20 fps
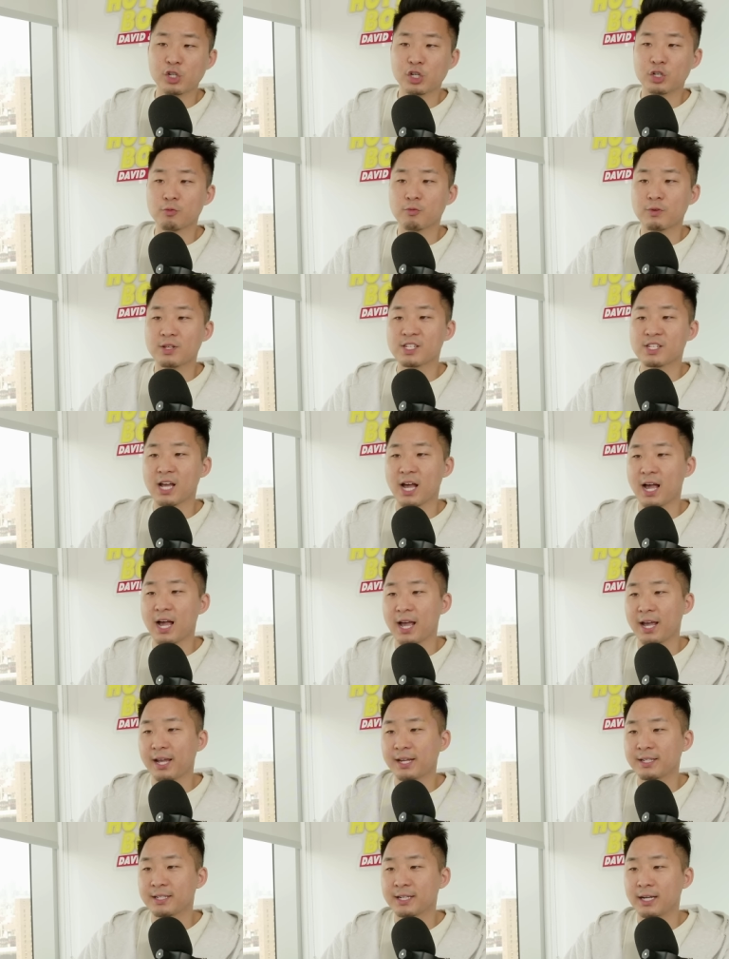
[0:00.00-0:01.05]
just
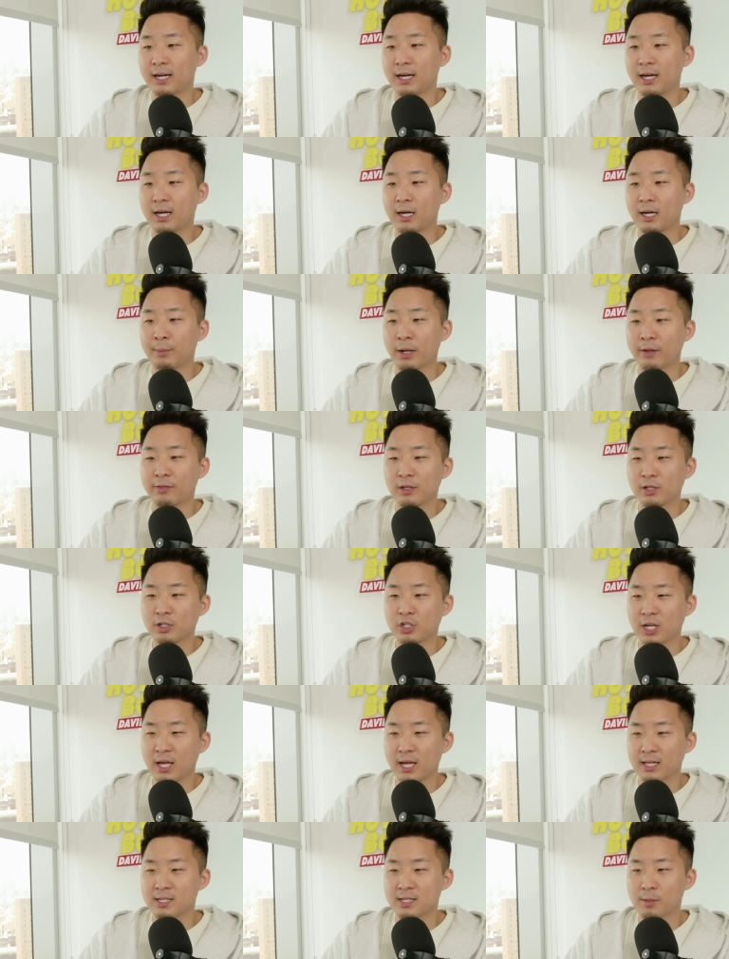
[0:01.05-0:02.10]
resigned. Um, I think
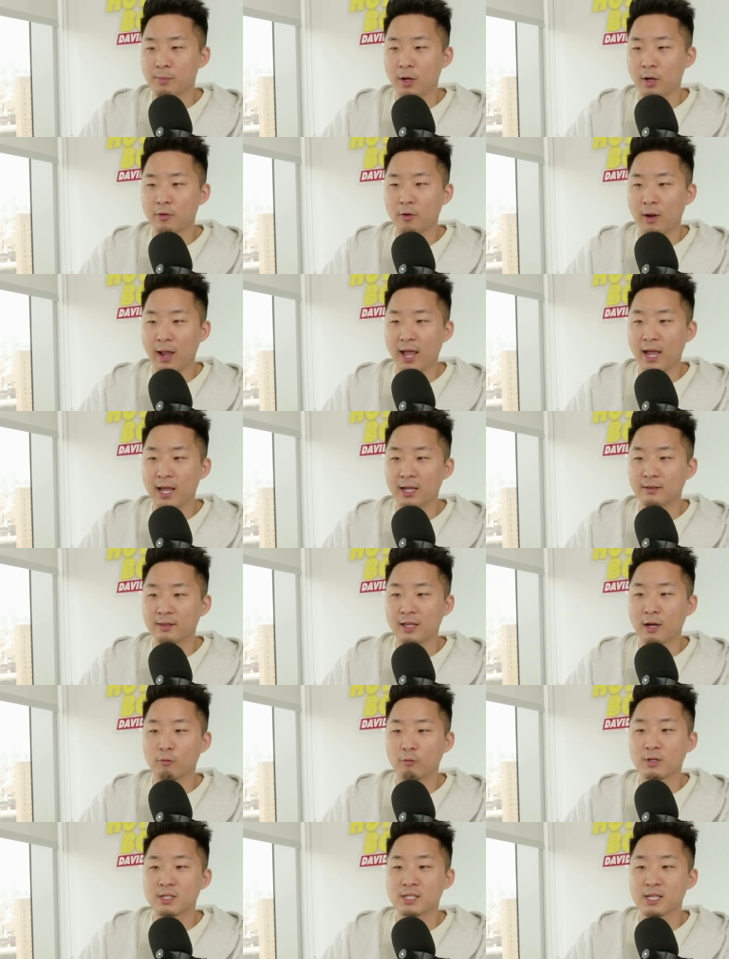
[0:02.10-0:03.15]
she had some other aide.
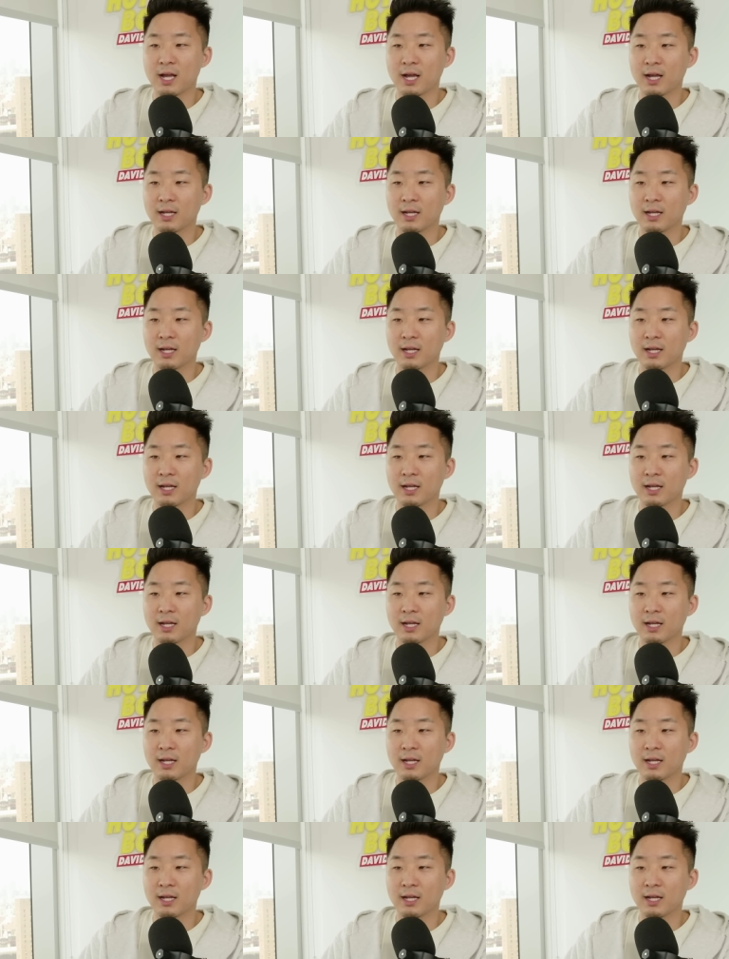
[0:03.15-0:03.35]
Deputy of